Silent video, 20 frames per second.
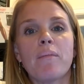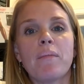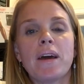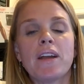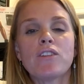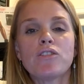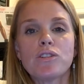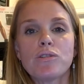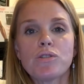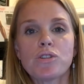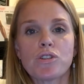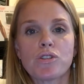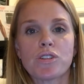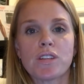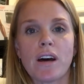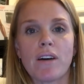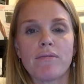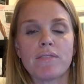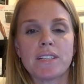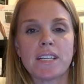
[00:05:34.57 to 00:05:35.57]
introduce
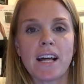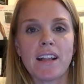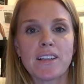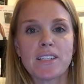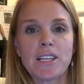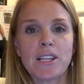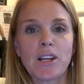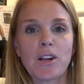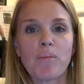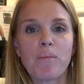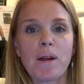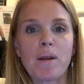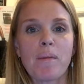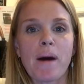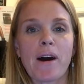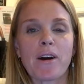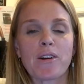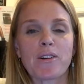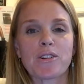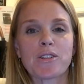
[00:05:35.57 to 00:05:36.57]
yourself and tell us a little bit
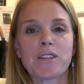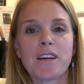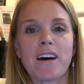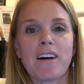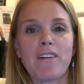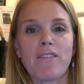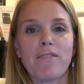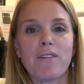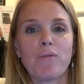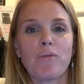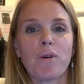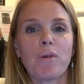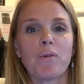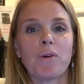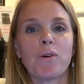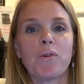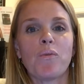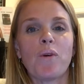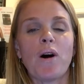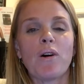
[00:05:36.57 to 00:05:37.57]
about yourself, and we
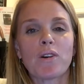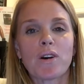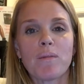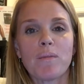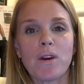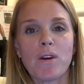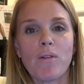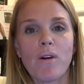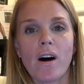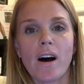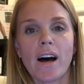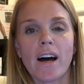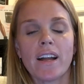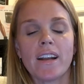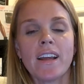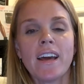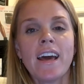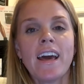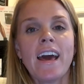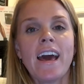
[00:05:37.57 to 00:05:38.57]
will welcome you
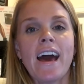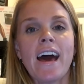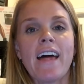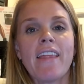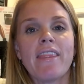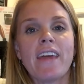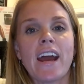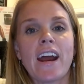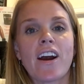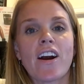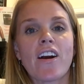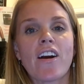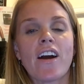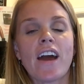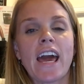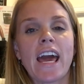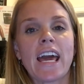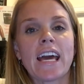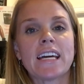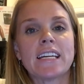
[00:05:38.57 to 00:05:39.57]
on there.
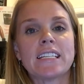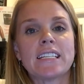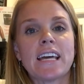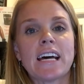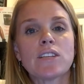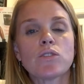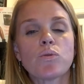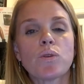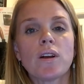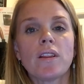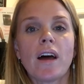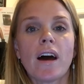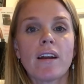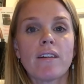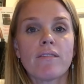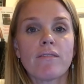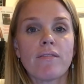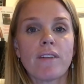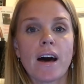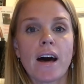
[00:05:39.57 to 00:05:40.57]
And that's where a lot
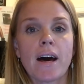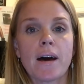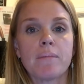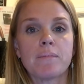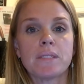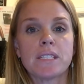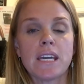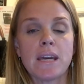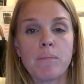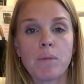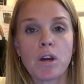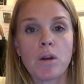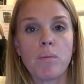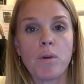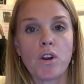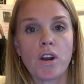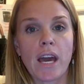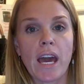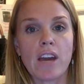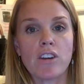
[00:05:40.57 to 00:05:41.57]
of team
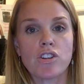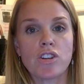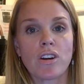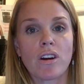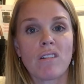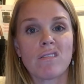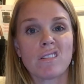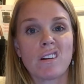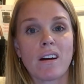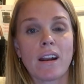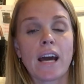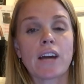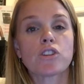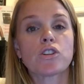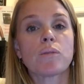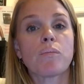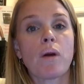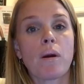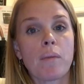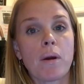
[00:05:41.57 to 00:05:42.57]
communication goes on.
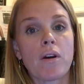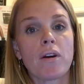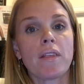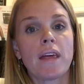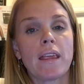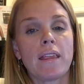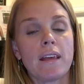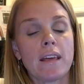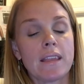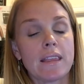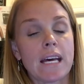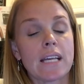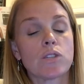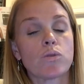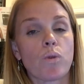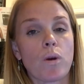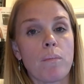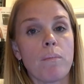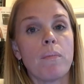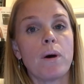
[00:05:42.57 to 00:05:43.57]
Actually, primarily that's
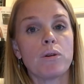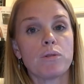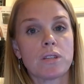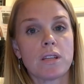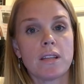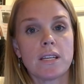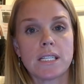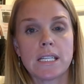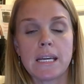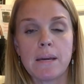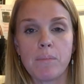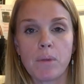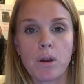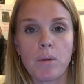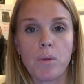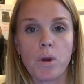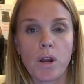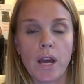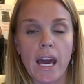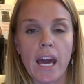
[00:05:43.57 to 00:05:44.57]
where most of the team
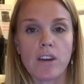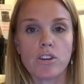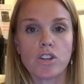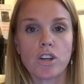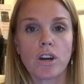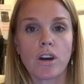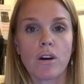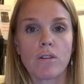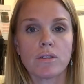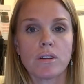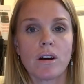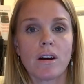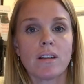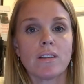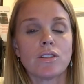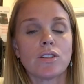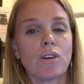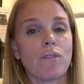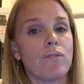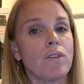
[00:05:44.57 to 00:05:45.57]
communication goes
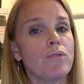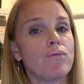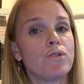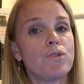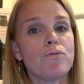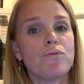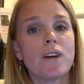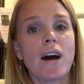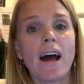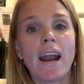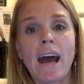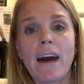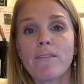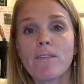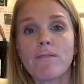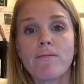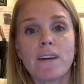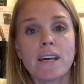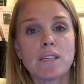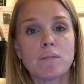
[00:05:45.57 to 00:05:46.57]
on. So if you do not have
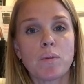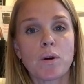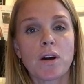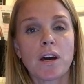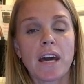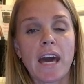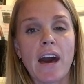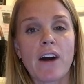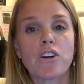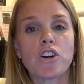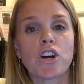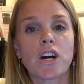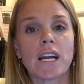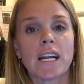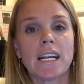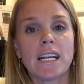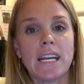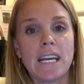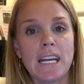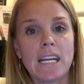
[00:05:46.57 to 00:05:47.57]
a Facebook account, you're
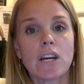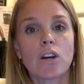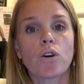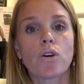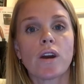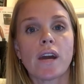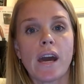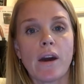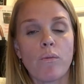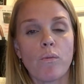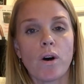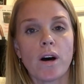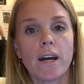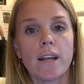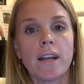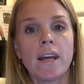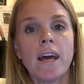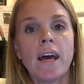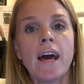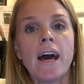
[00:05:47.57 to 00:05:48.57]
going to need to create
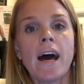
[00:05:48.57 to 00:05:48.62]
one,